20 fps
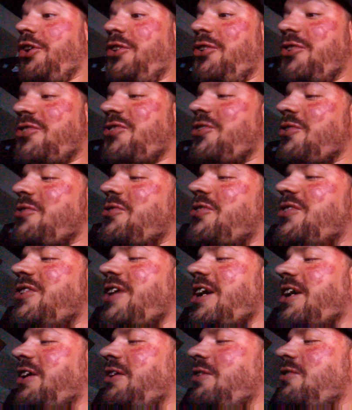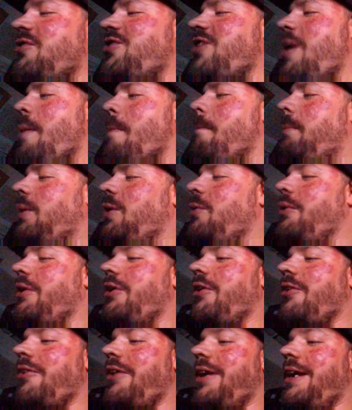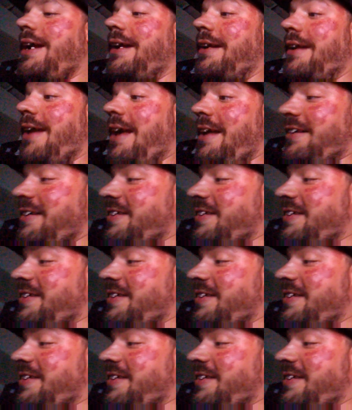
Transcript: You're so sick you shit blue and green,